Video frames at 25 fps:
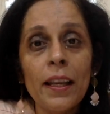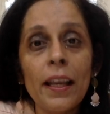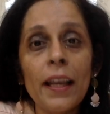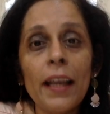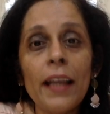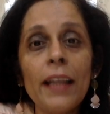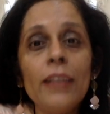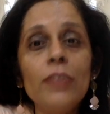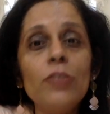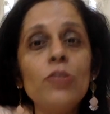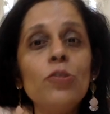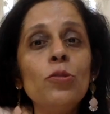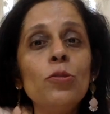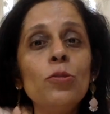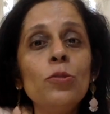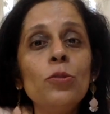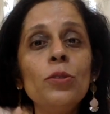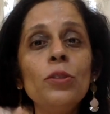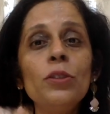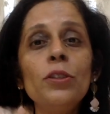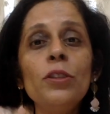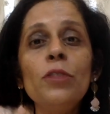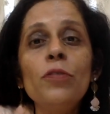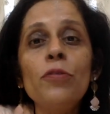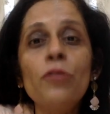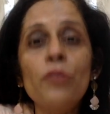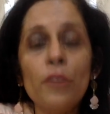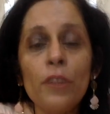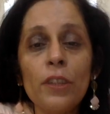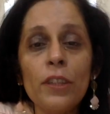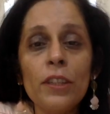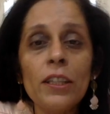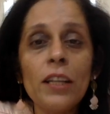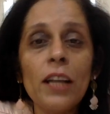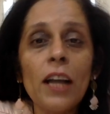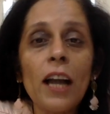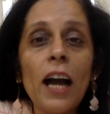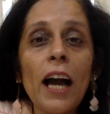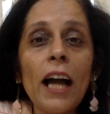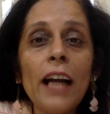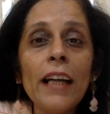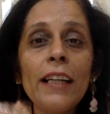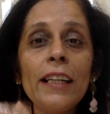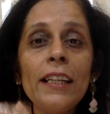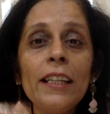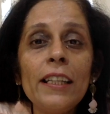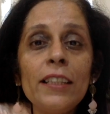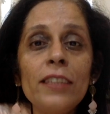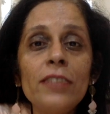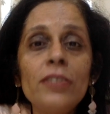into different
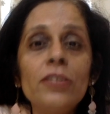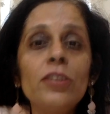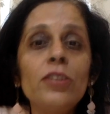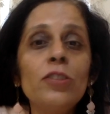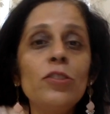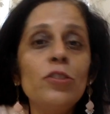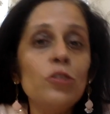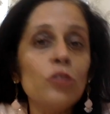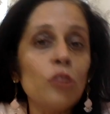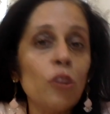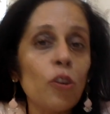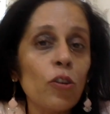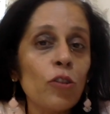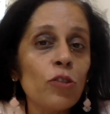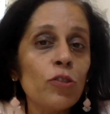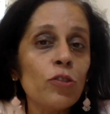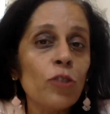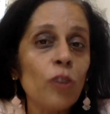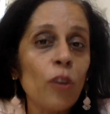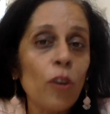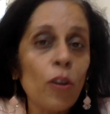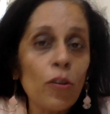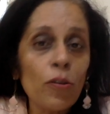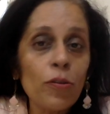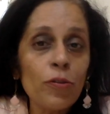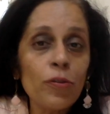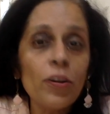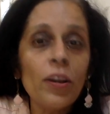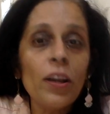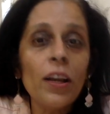unlisted stocks of